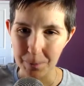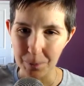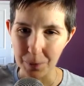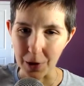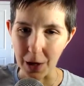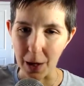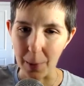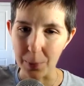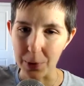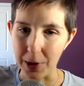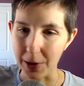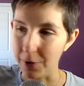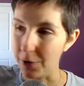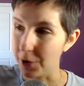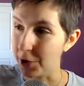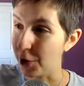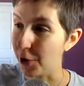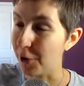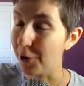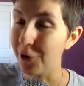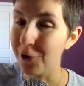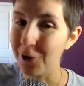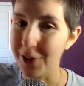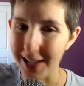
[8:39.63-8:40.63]
up-level
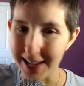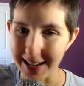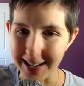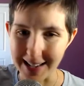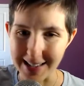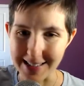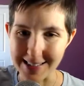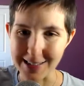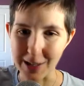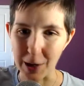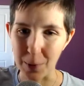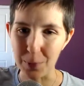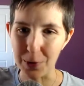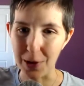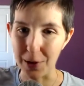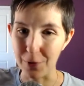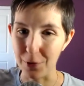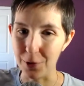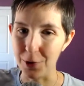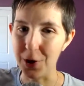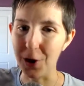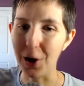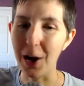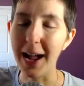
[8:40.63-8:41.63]
your fitness,
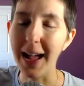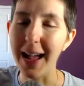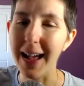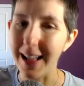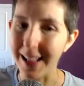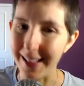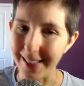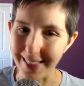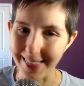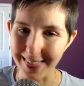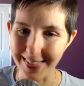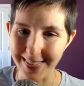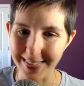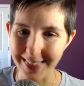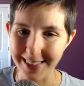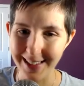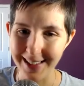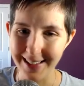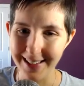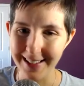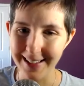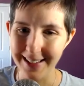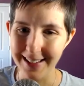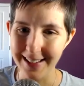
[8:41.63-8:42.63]
up-level your health,
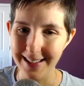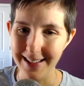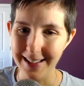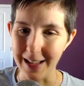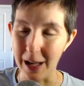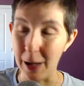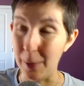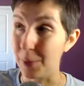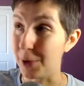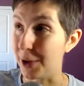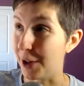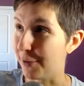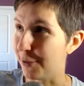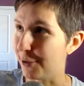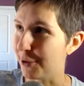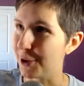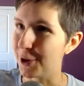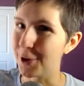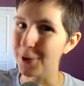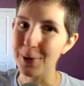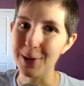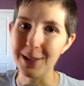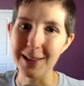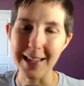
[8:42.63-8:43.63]
up-level
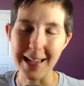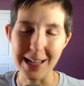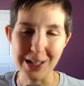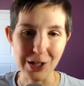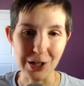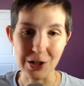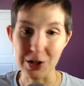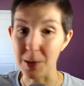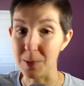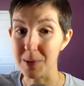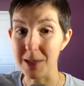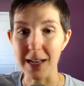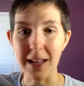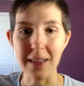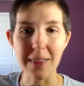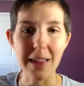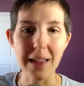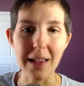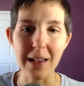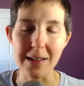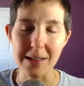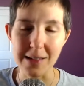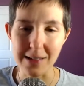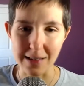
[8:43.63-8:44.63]
your relationships,
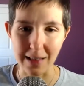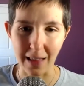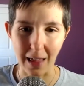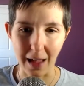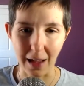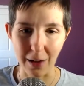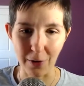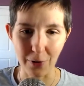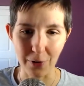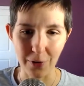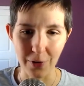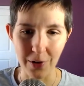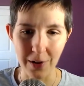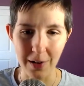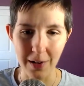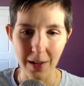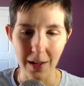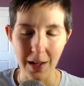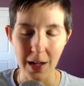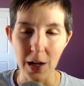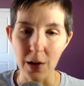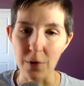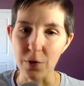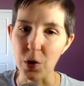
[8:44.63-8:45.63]
anything else in life.
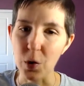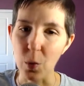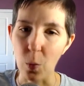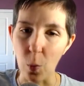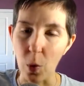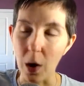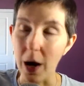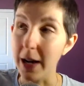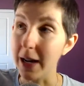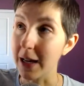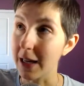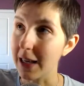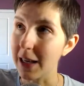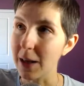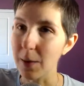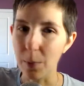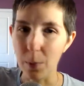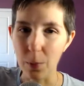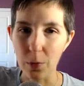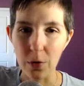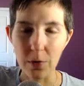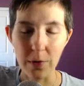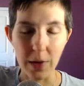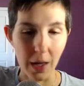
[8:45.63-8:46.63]
If you want to keep
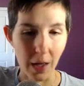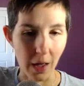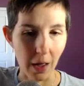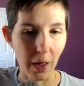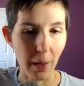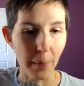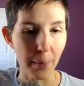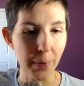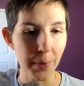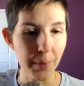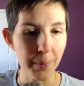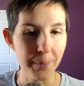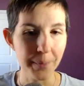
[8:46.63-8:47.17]
moving up,